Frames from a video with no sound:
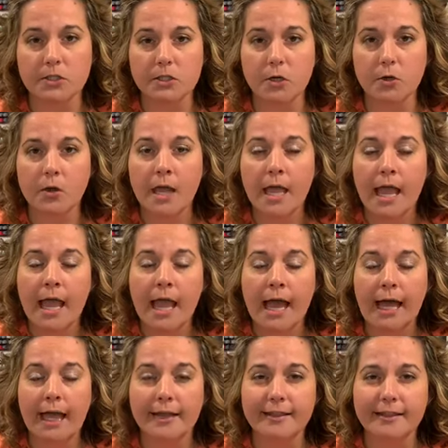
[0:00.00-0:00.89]
So
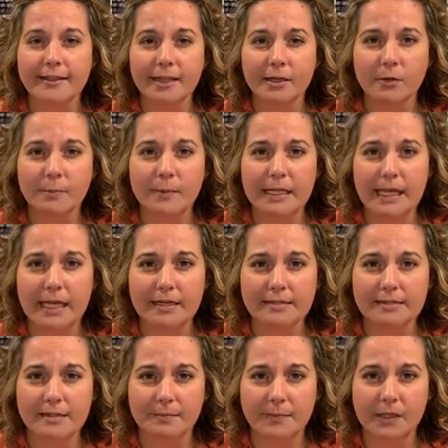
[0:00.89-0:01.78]
I thought that would be
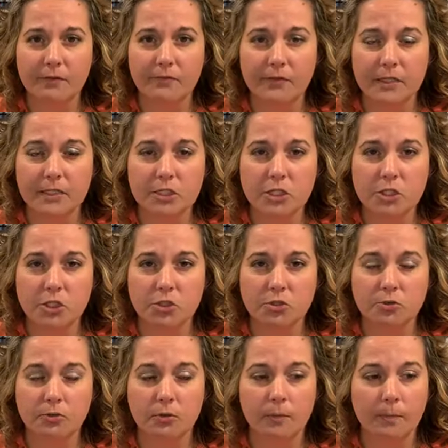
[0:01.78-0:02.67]
kind of something fun to
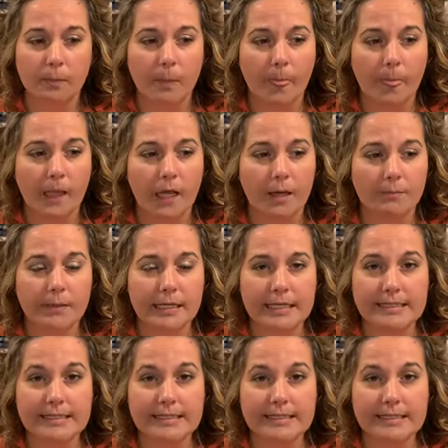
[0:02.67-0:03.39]
do um,